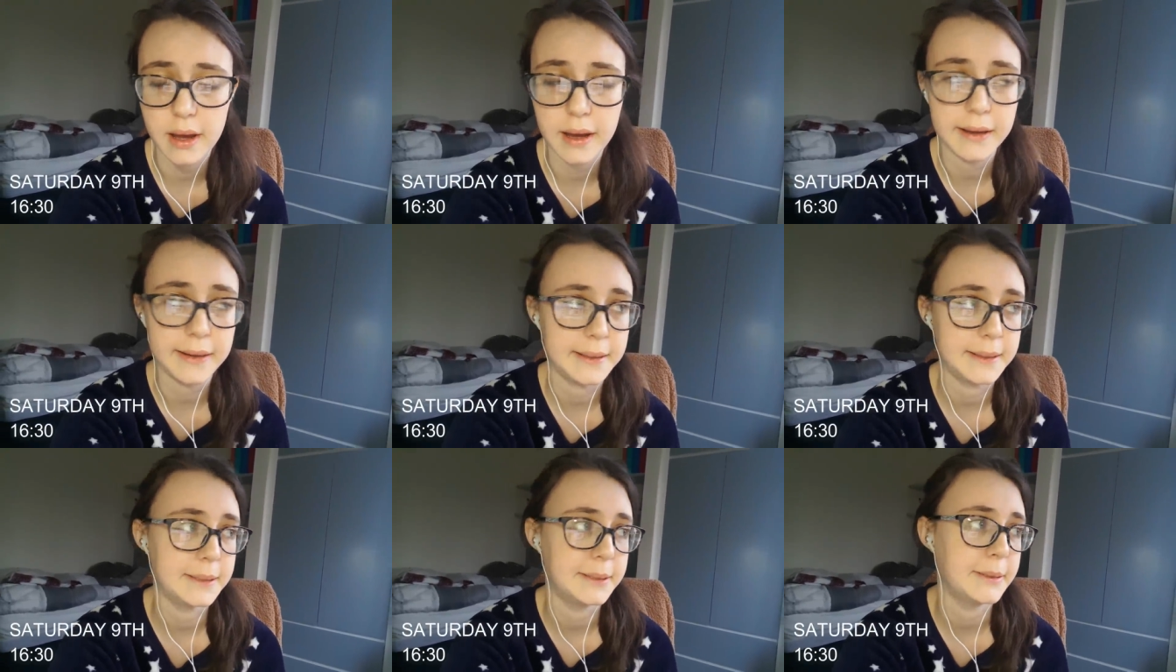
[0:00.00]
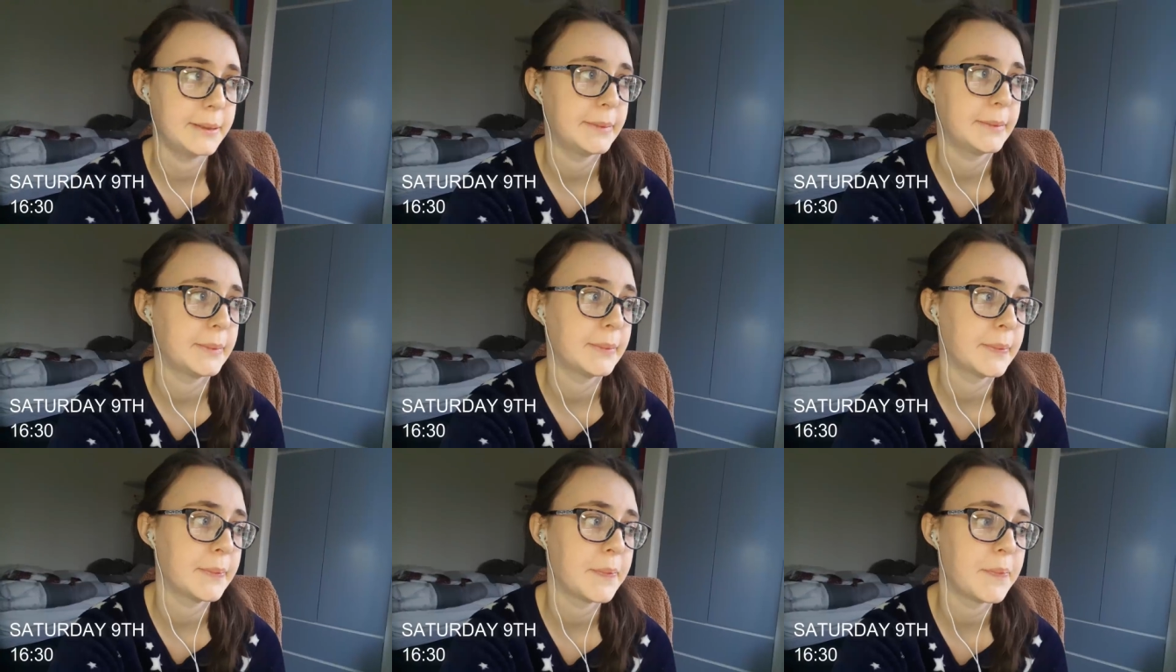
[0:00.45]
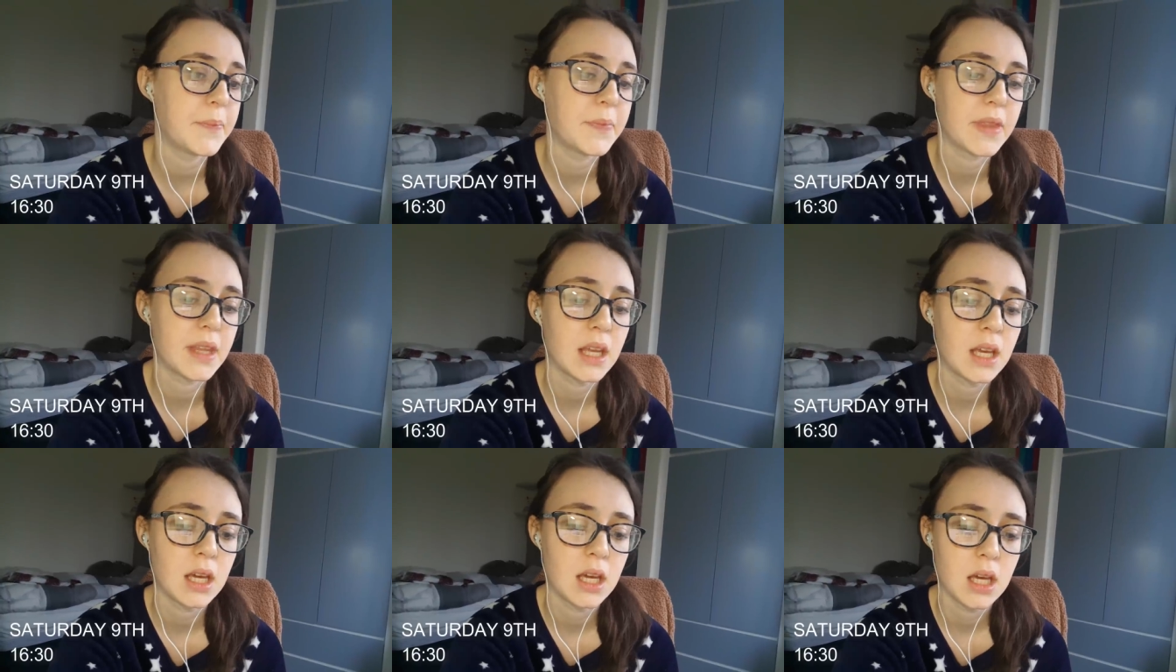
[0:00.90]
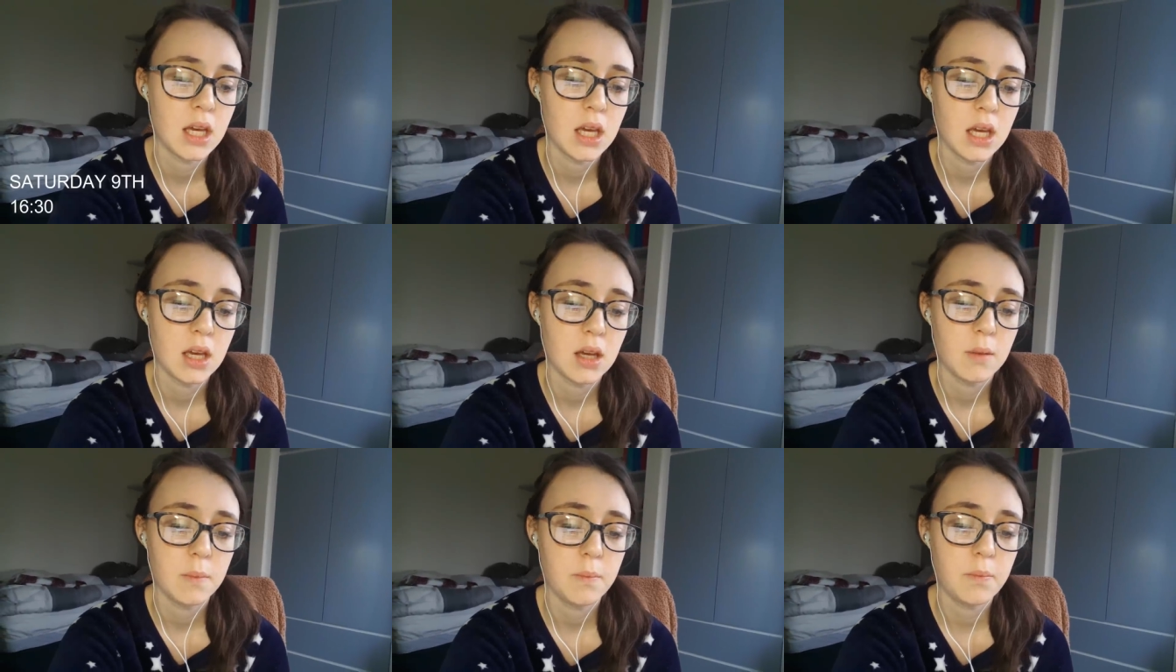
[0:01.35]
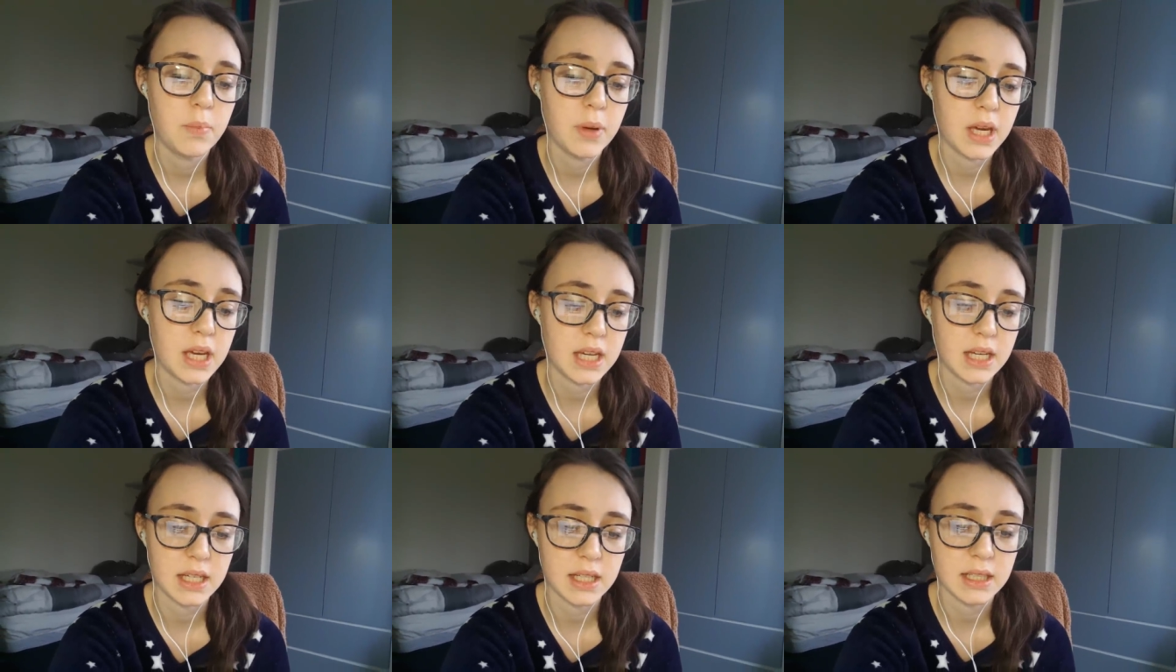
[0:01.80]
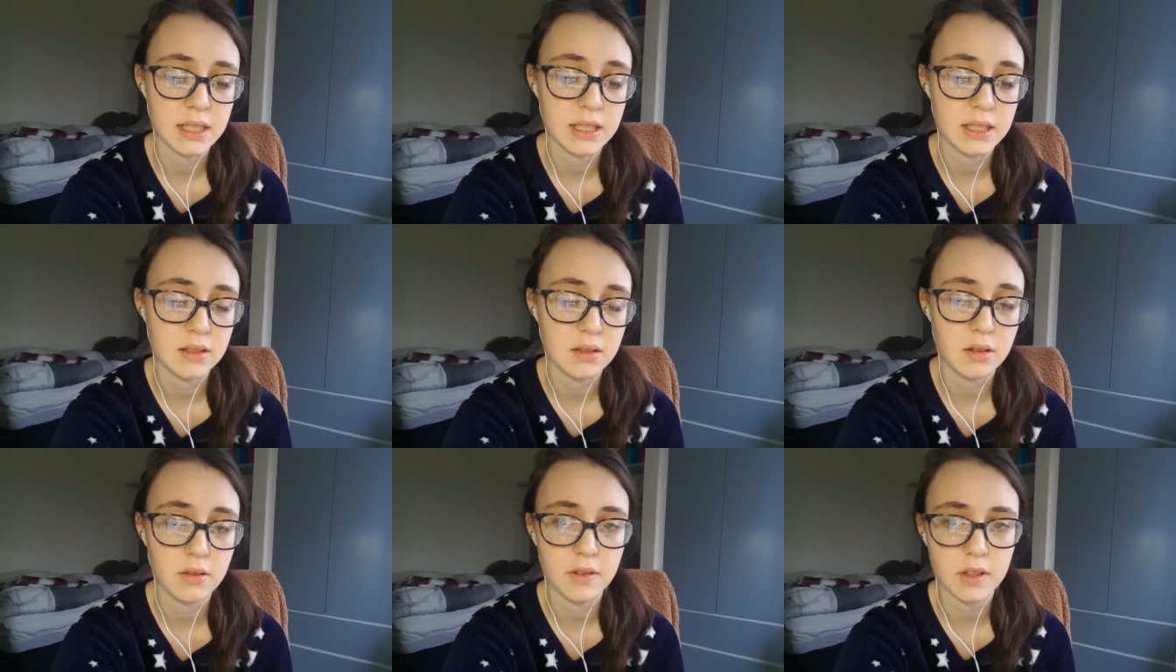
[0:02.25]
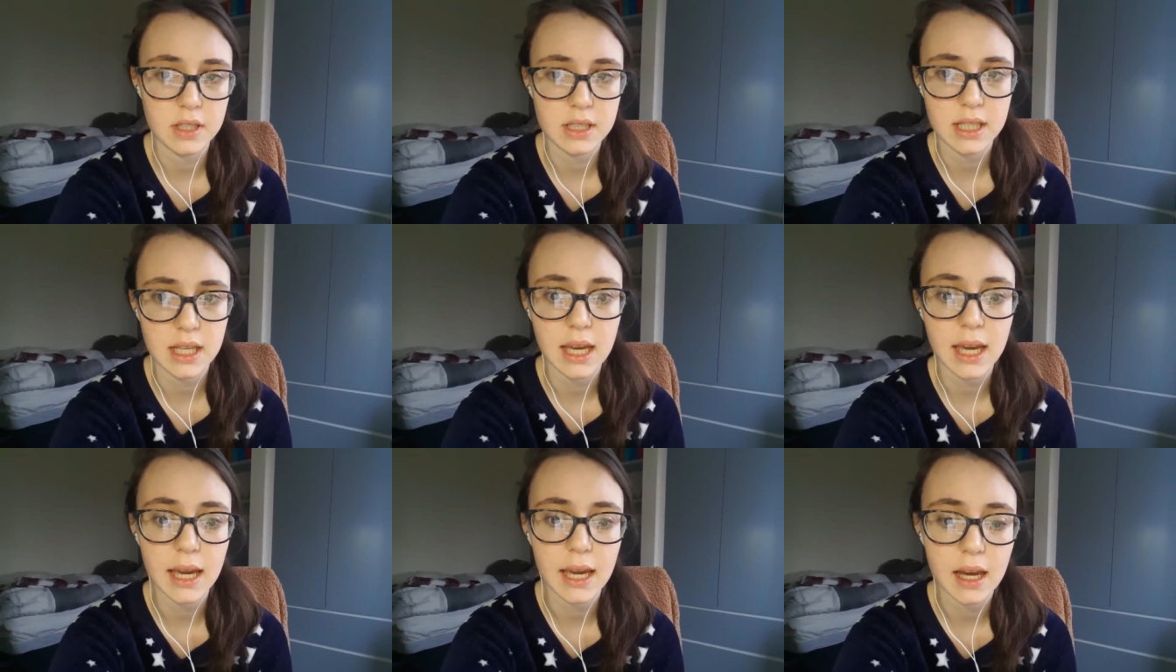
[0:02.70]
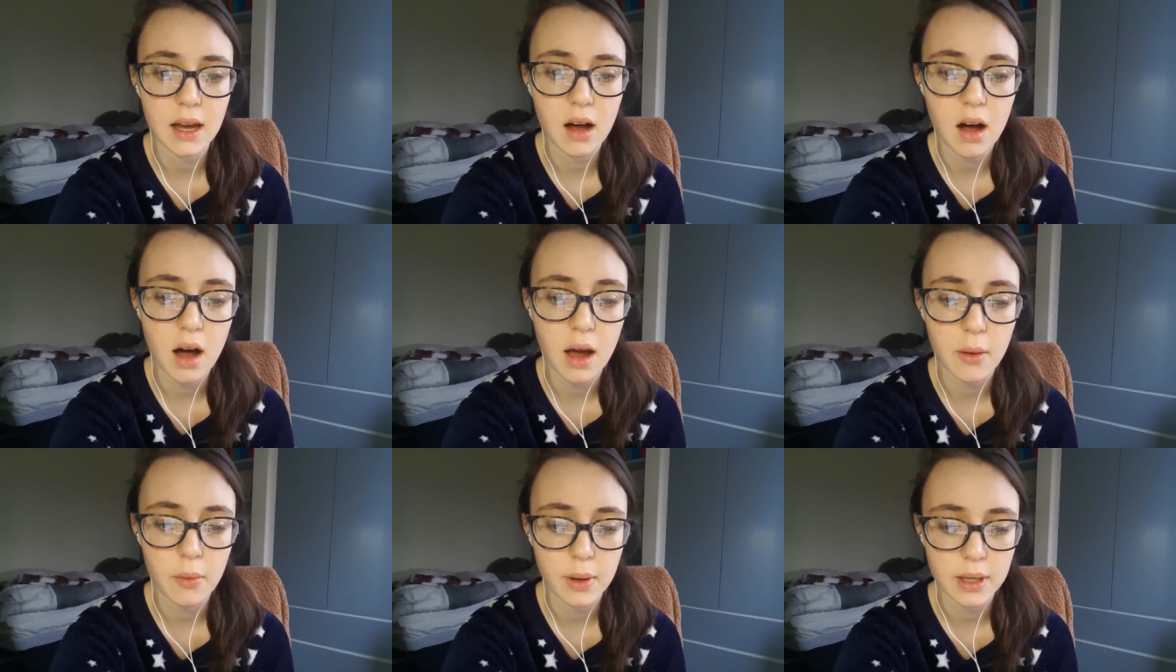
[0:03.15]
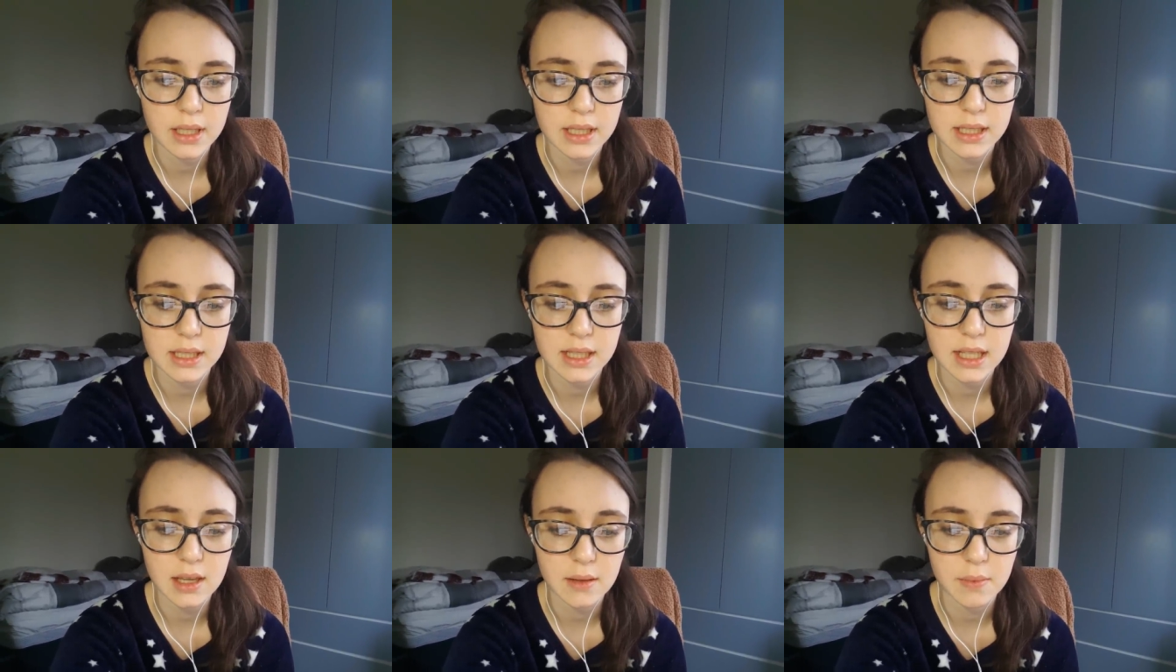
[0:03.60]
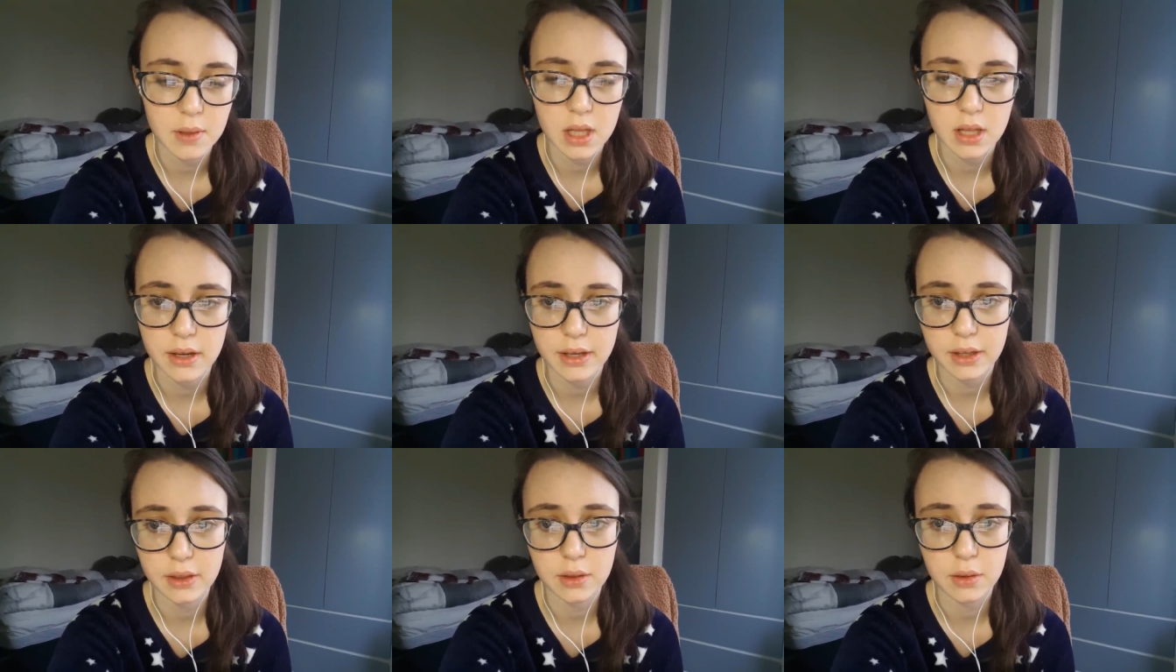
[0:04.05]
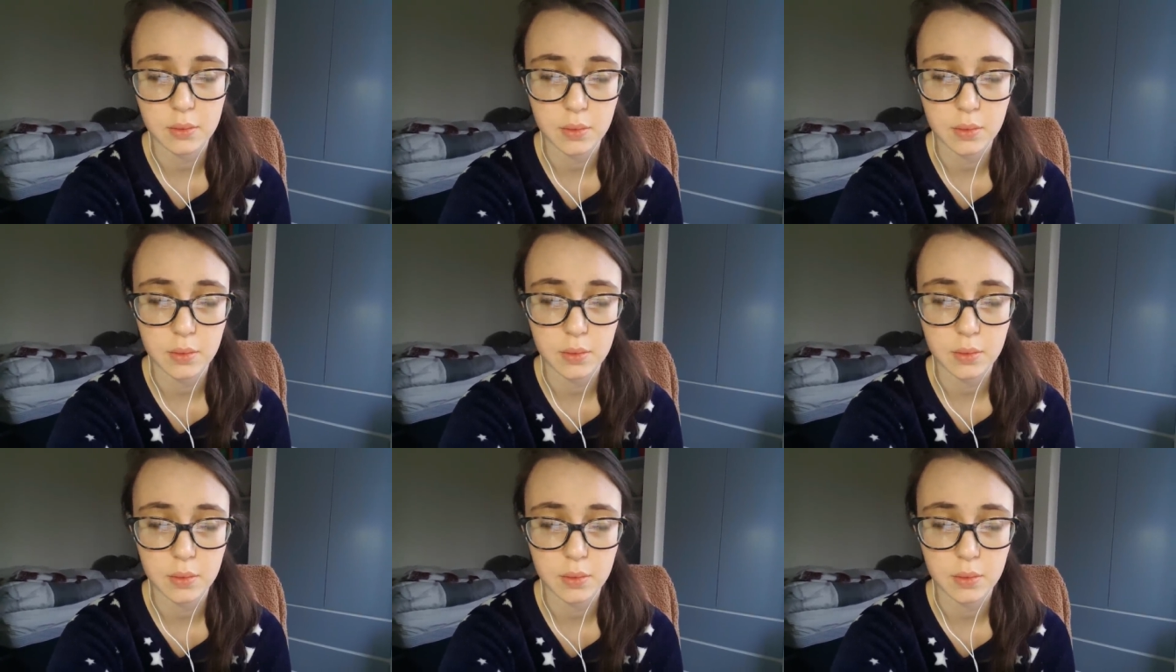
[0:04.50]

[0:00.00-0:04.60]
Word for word: Um, because obviously I went to sleep at like